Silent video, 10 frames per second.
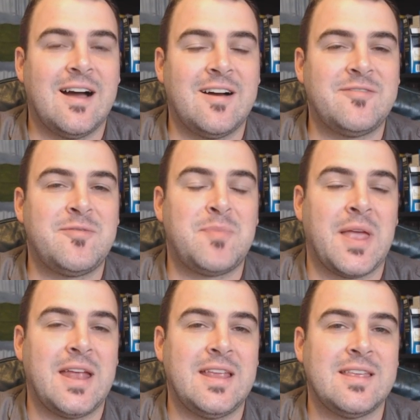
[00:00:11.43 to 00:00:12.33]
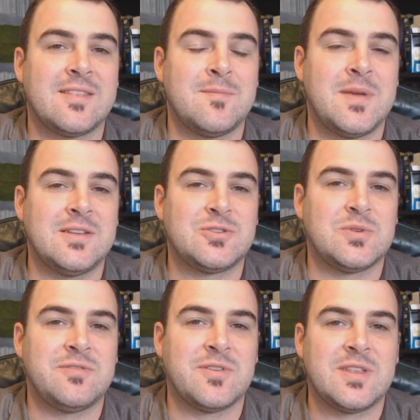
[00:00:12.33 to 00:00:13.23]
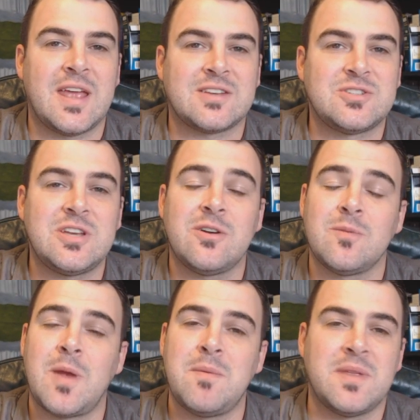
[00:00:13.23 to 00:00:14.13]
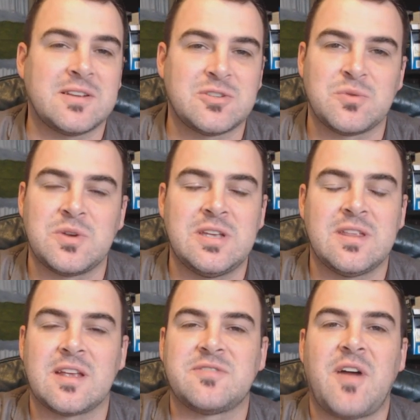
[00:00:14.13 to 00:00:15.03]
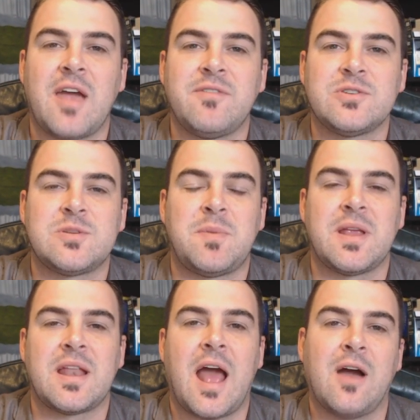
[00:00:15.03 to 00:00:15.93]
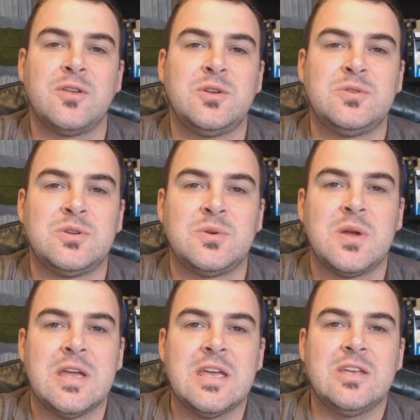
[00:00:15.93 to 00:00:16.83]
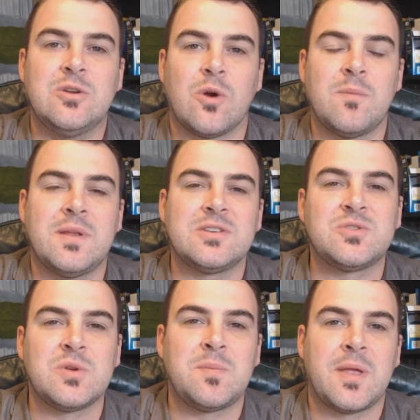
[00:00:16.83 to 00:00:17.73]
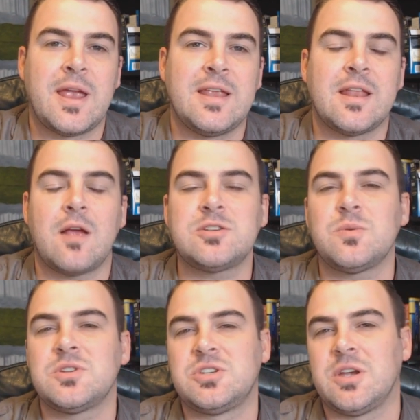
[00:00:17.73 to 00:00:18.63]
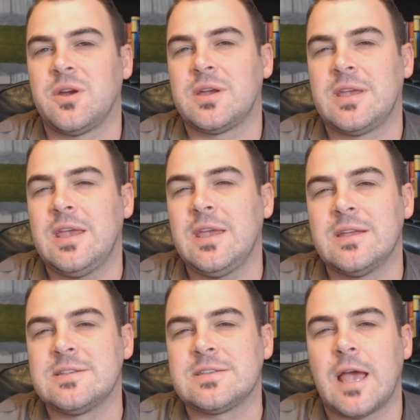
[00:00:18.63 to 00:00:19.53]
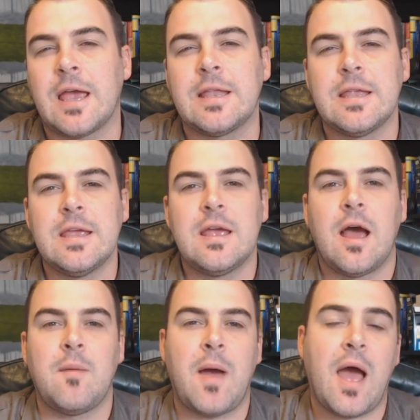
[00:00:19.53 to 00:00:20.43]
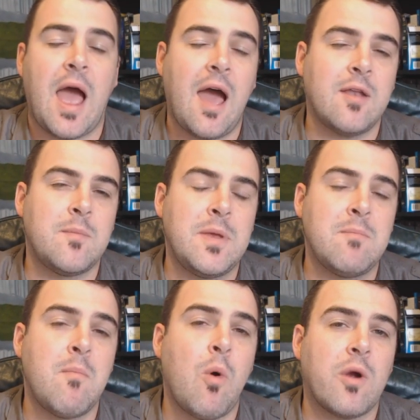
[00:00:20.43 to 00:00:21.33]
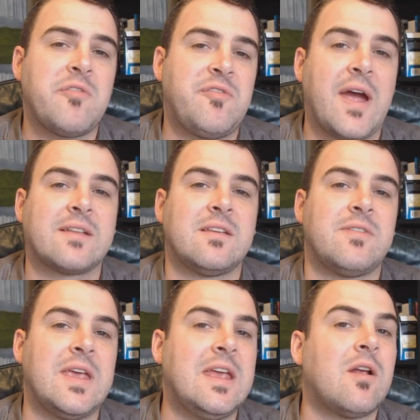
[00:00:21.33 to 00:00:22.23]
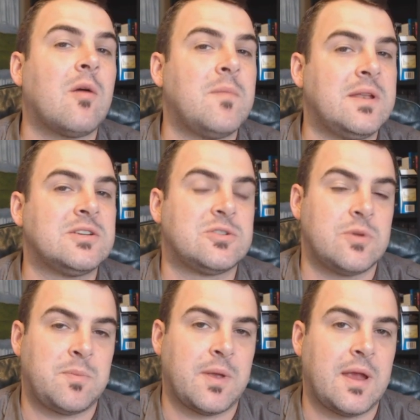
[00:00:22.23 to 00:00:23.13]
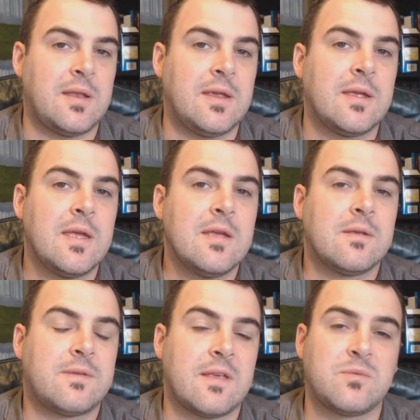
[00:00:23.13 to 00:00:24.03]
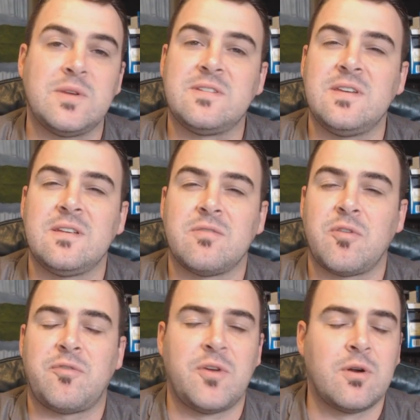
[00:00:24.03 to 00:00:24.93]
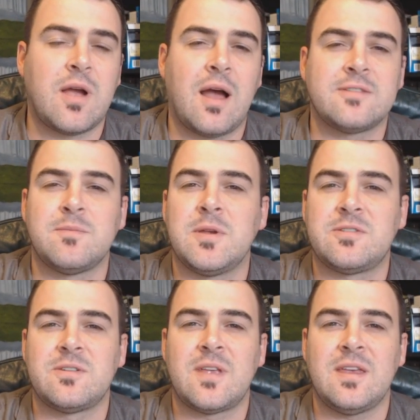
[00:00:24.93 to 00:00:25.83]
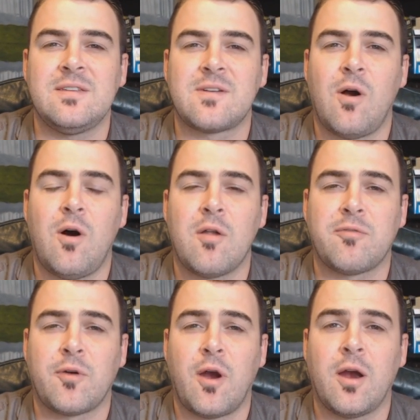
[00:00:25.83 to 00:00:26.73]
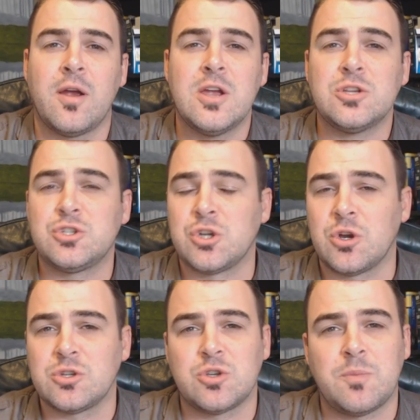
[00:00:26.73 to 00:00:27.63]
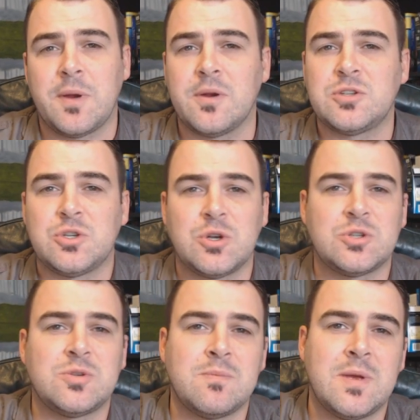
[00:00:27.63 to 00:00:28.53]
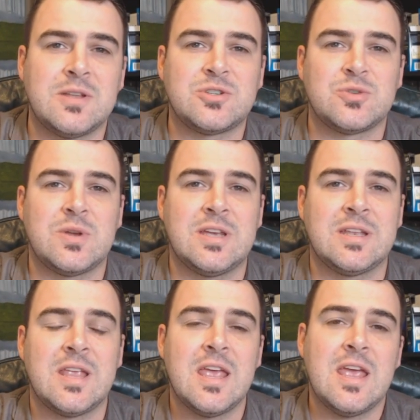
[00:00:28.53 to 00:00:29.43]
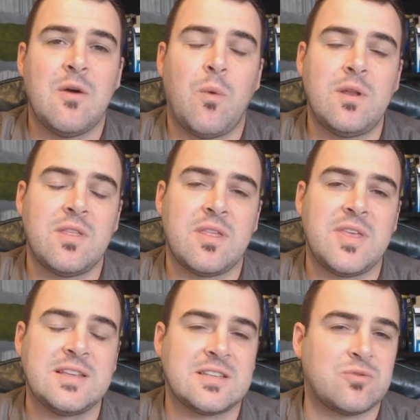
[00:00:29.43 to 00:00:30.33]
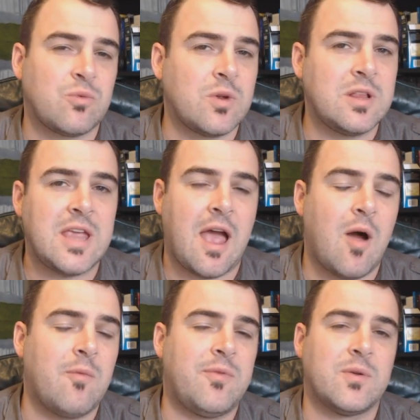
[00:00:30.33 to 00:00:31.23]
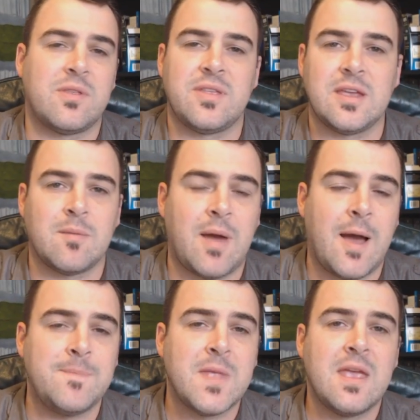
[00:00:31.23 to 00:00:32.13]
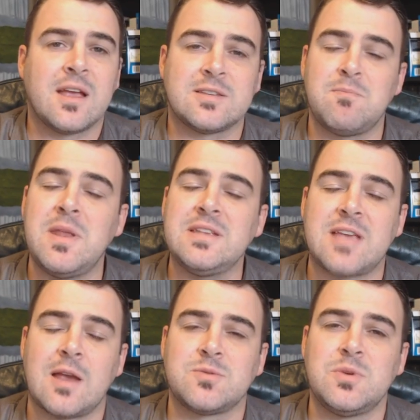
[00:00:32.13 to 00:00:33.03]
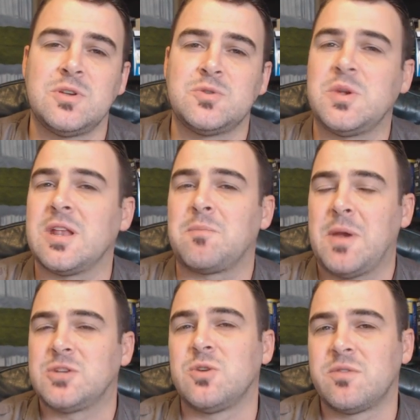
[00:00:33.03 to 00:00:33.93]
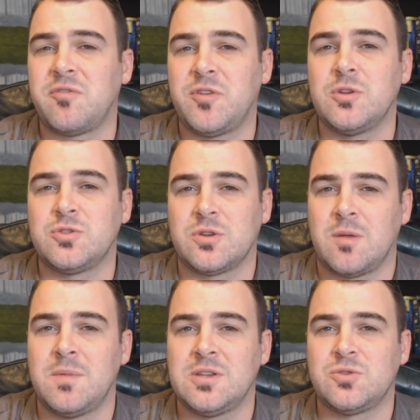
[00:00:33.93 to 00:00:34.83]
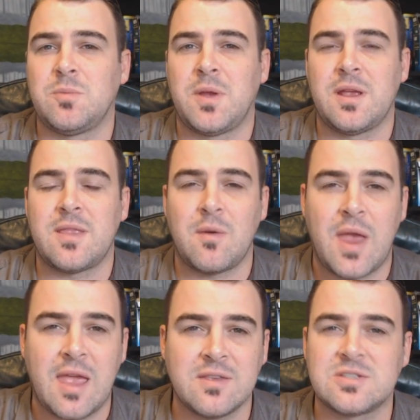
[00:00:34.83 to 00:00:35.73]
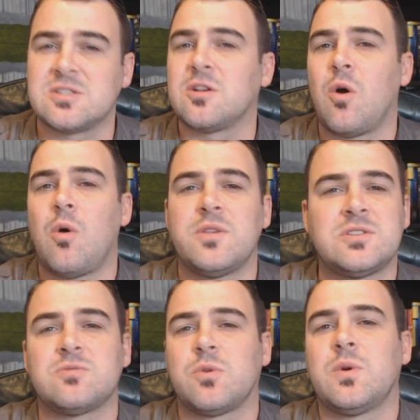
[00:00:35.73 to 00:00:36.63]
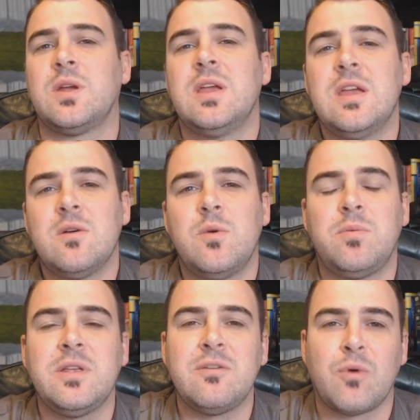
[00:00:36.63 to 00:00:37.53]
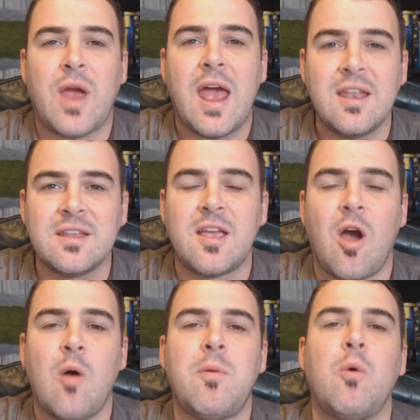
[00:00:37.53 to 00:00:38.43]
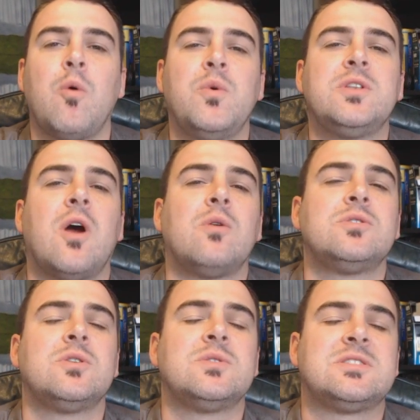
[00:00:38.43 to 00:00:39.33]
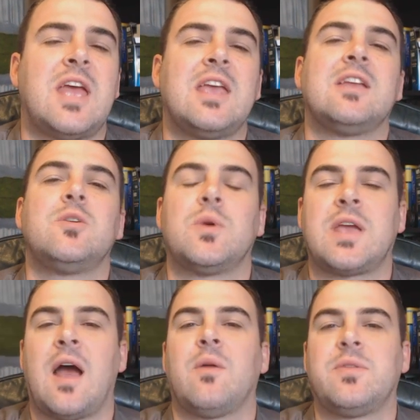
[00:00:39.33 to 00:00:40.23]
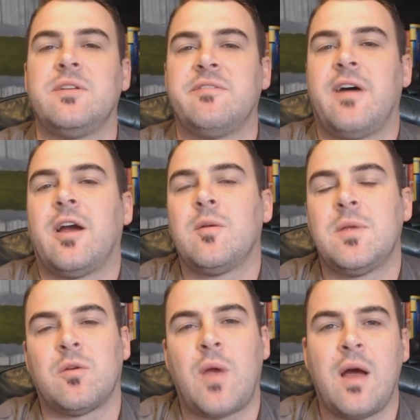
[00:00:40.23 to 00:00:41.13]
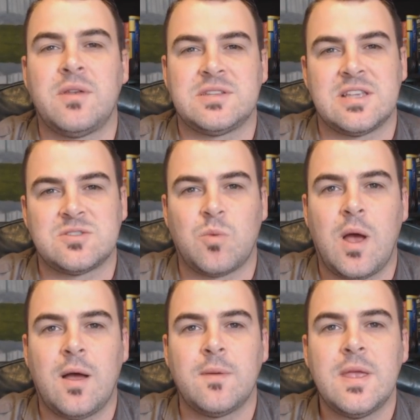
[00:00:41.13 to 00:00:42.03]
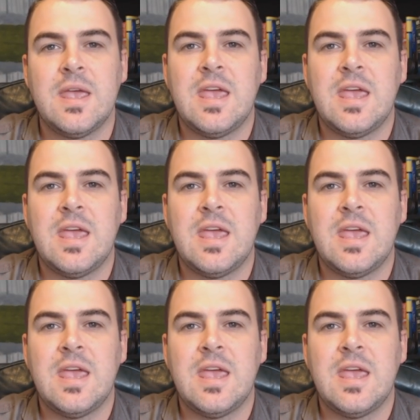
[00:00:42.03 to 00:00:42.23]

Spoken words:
of planning the ministry for the next year, or maybe the next 3, the next 5 years, depending on how you do your ministry planning. And I just want to share a key insight about how to be more effective in our ministry planning as we seek to fulfill God's mission that He's called for our church or parachurch ministry. And one of the things that's really helpful to think about, because many times what we do is we get a picture of the future in our ministry planning that, hey, this is the goal, this is where we believe we're headed to go. But what we don't do is take into account the environment around us as well.